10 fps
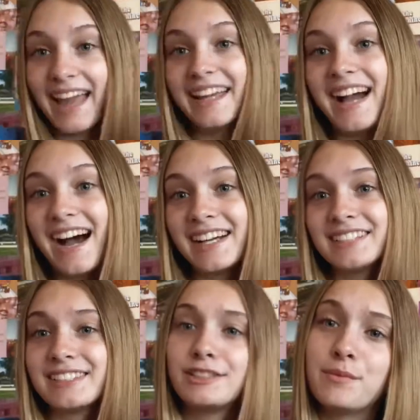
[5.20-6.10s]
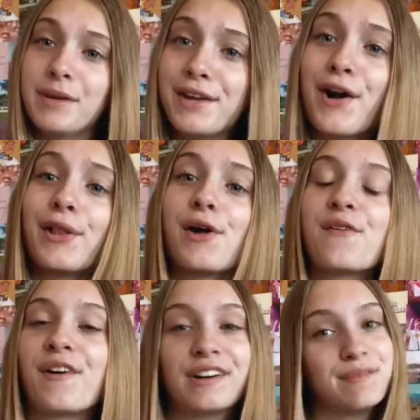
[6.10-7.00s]
guys, it's me, Ella.
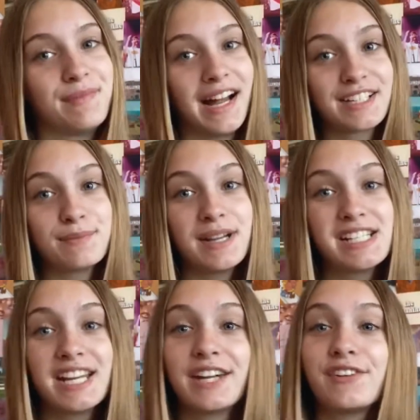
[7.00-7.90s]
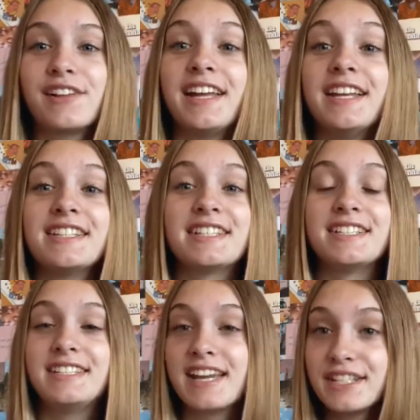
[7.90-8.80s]
Welcome back to my channel, and in
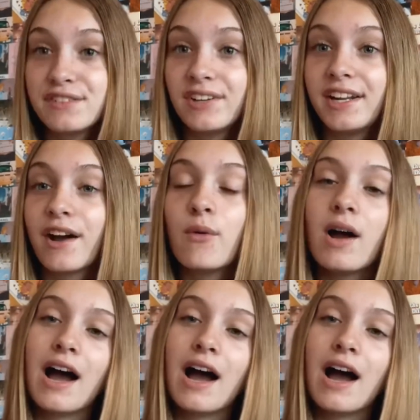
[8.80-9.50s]
today's video,